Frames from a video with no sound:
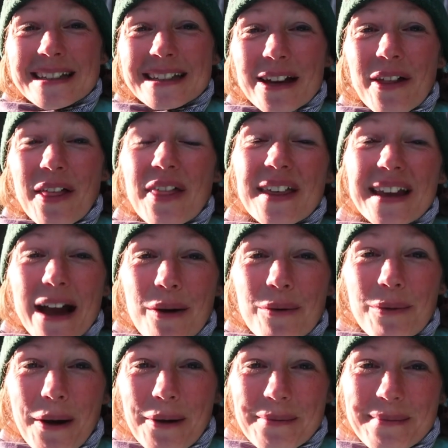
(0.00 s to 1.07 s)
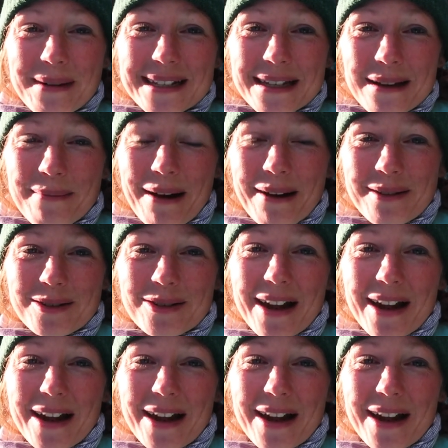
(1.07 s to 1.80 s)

So the thing I won't miss about